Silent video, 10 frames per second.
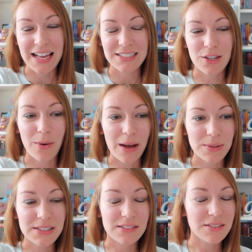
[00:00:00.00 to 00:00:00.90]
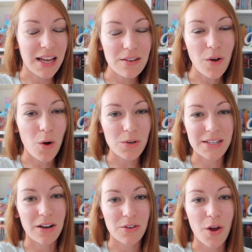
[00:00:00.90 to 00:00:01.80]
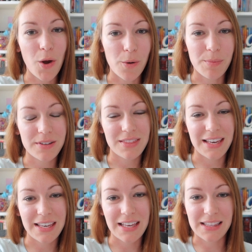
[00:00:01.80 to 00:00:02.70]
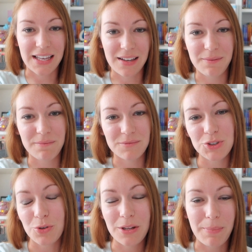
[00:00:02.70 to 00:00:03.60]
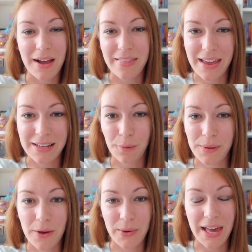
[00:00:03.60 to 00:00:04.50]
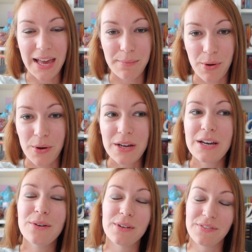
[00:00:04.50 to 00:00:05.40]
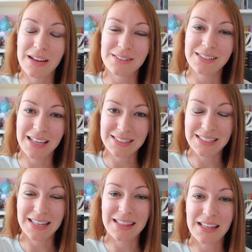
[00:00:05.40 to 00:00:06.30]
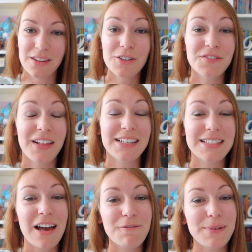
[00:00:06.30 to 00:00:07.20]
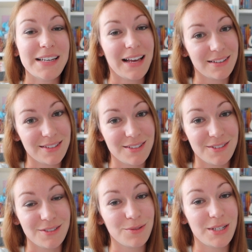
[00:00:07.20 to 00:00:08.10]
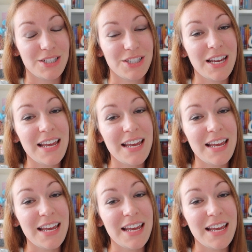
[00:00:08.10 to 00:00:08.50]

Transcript: so I was still kind of holding on hope, thinking that surely by then it'll be okay, but we found out yesterday that those flights have been cancelled, which